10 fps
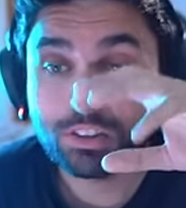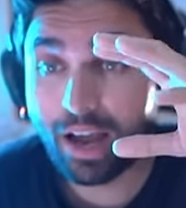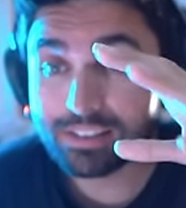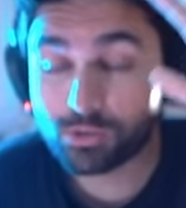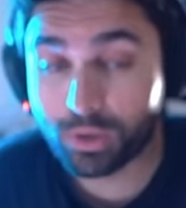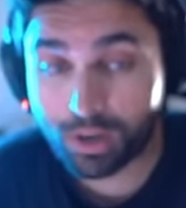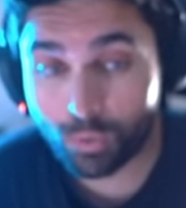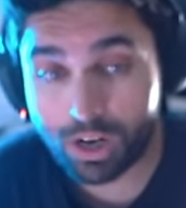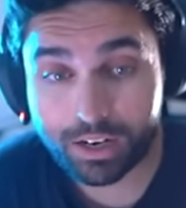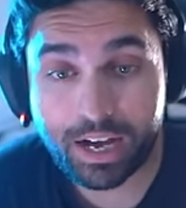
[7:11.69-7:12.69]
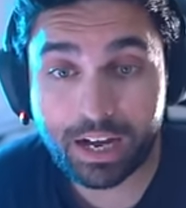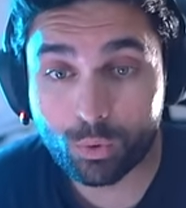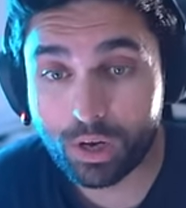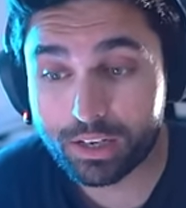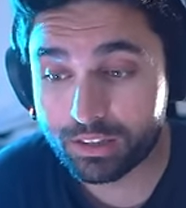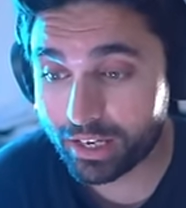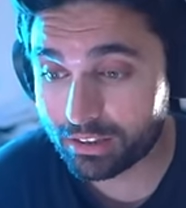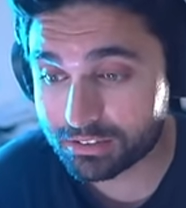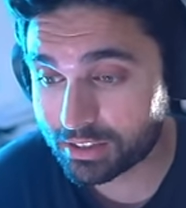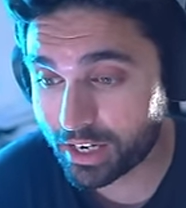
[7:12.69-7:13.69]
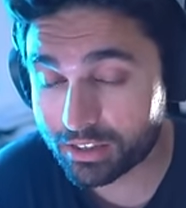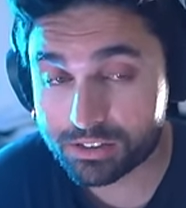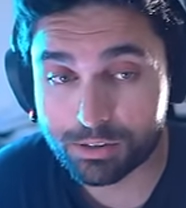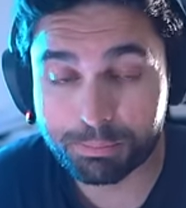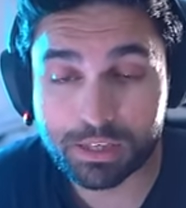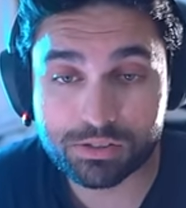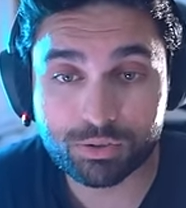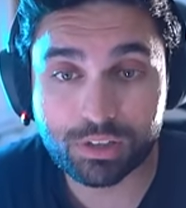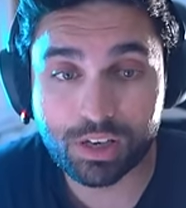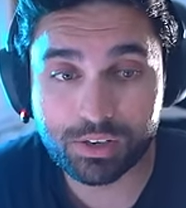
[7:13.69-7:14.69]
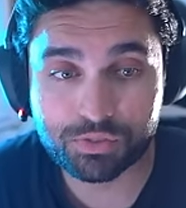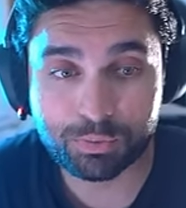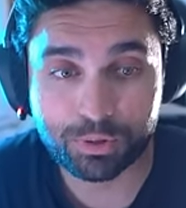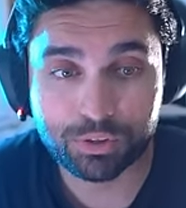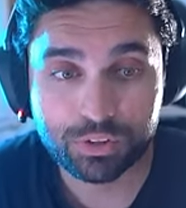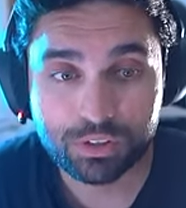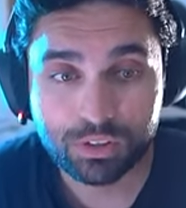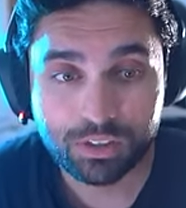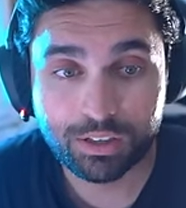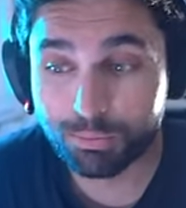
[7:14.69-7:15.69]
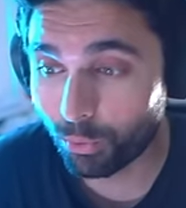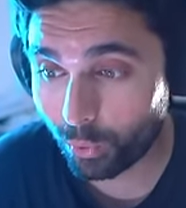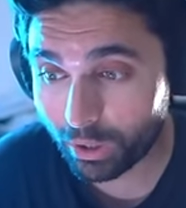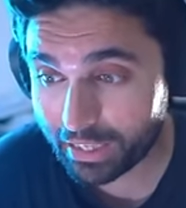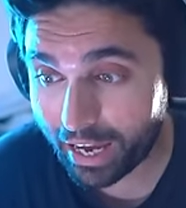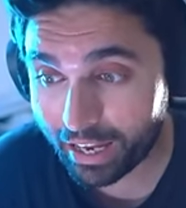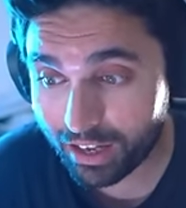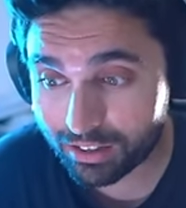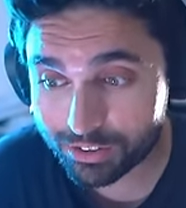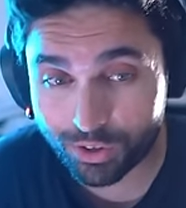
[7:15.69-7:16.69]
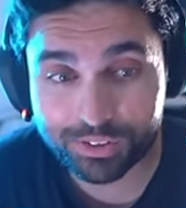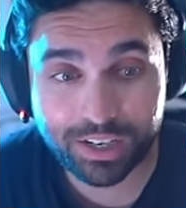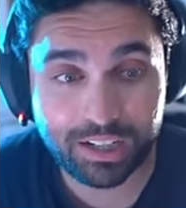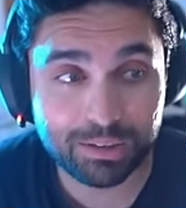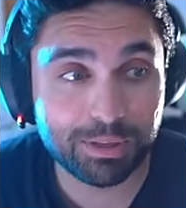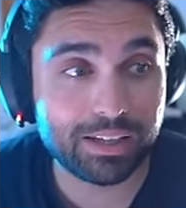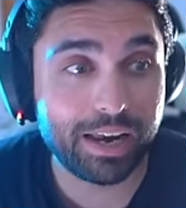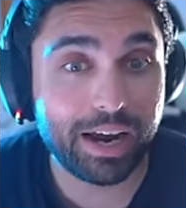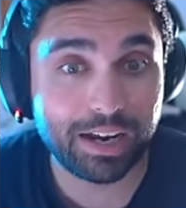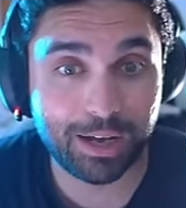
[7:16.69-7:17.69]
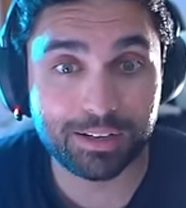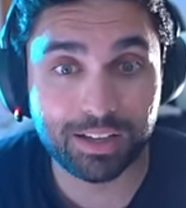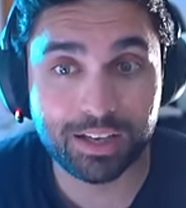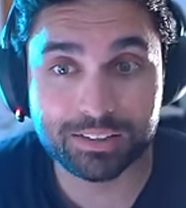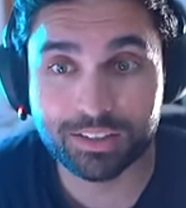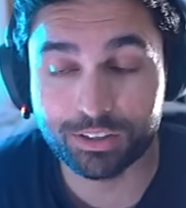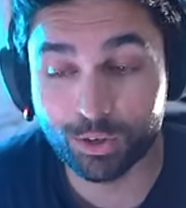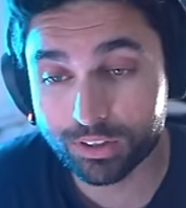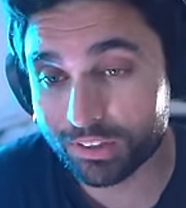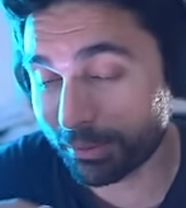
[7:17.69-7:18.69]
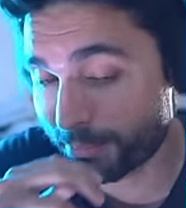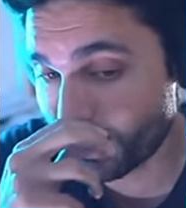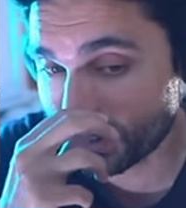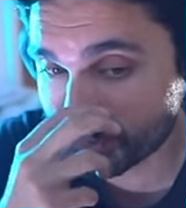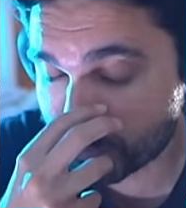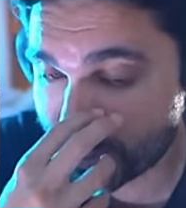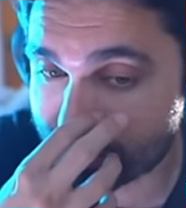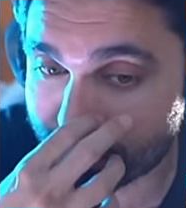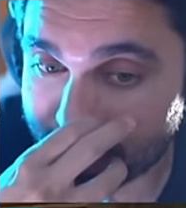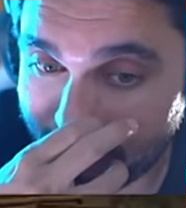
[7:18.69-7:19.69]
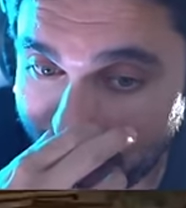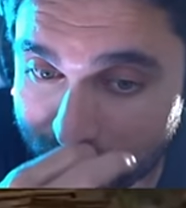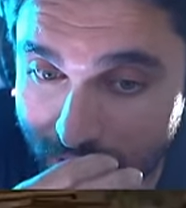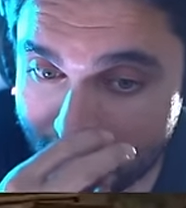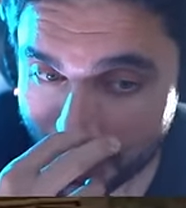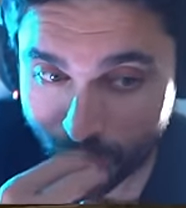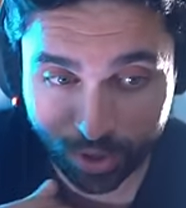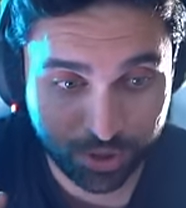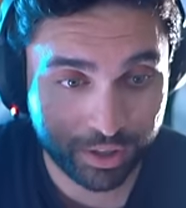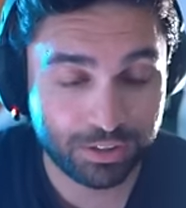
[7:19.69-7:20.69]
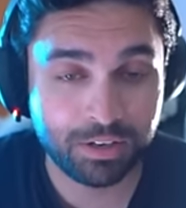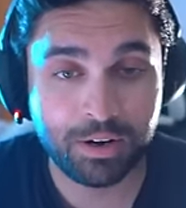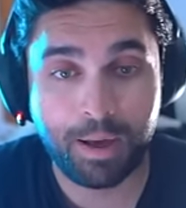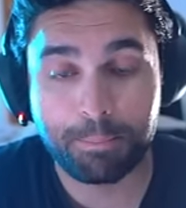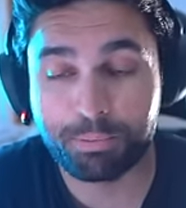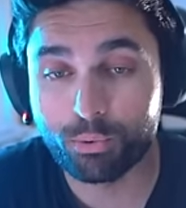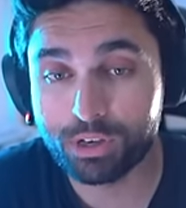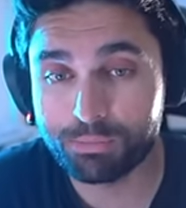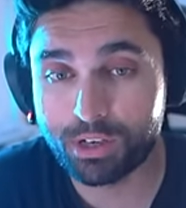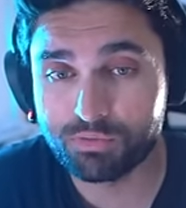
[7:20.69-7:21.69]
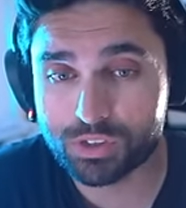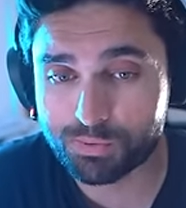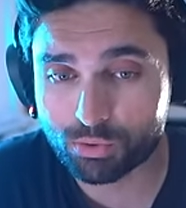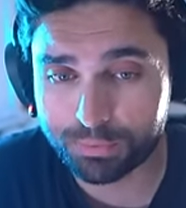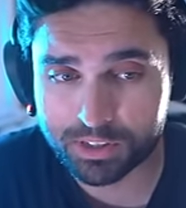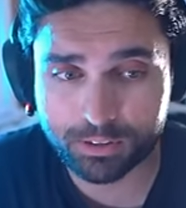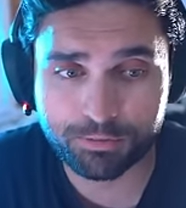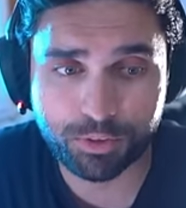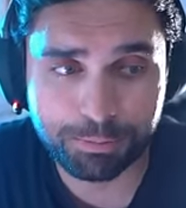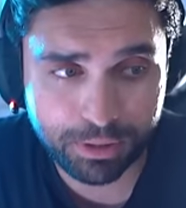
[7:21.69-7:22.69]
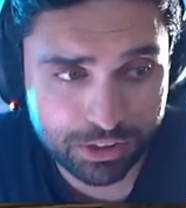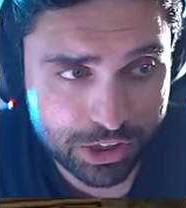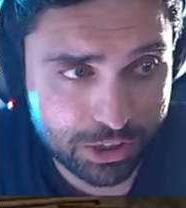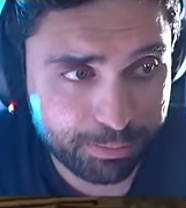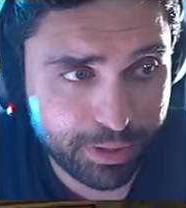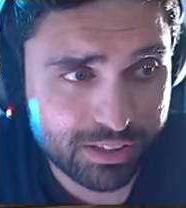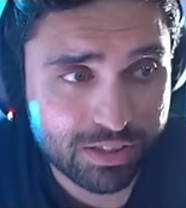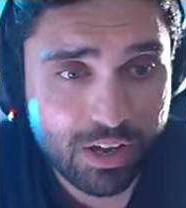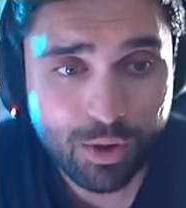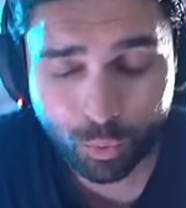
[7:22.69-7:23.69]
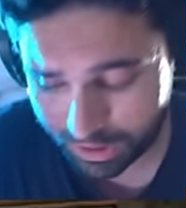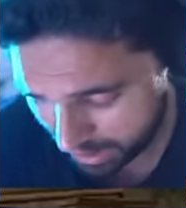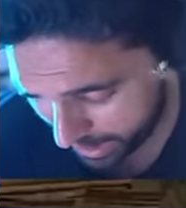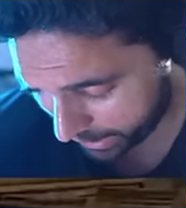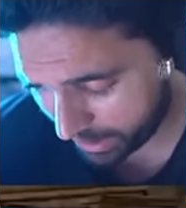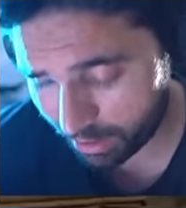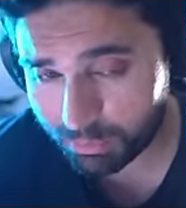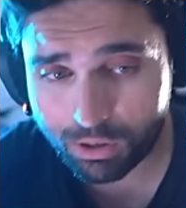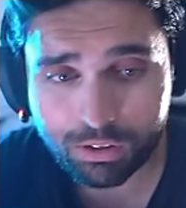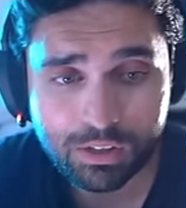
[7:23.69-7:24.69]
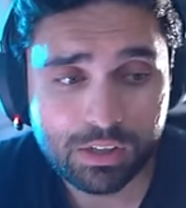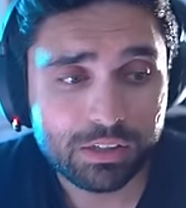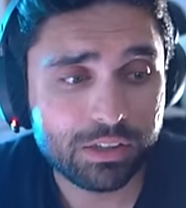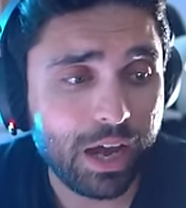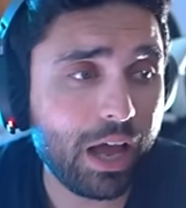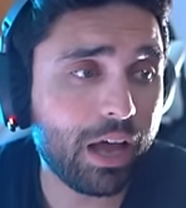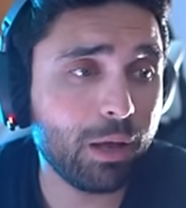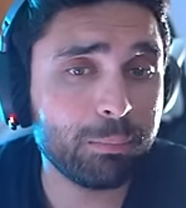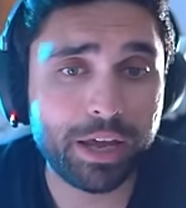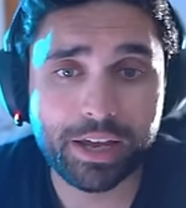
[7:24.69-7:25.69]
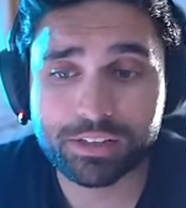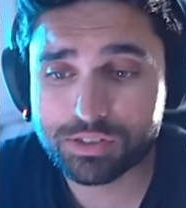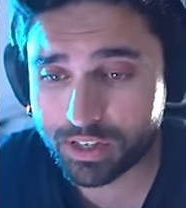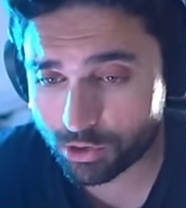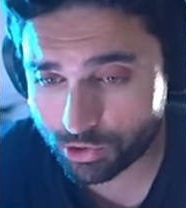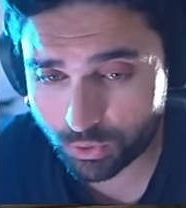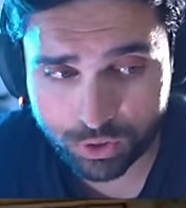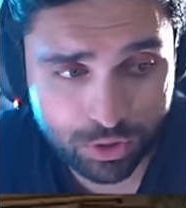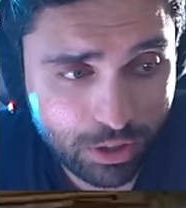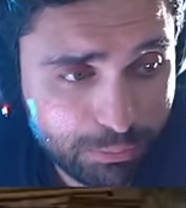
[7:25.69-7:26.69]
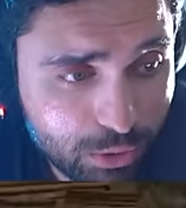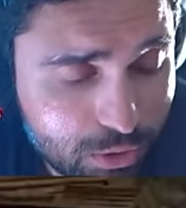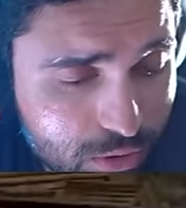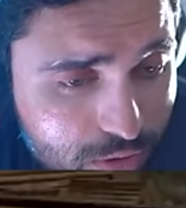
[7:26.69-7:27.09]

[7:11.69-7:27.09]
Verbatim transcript: That's what I want. I don't want to, like, listen, I got some PS3 games, bro. What the hell? You're telling me that I gotta they're only gonna bring those PS3 games on a premium subscription for PlayStation Plus? What the hell, bro? Nah, man. Say you swear to God, bro.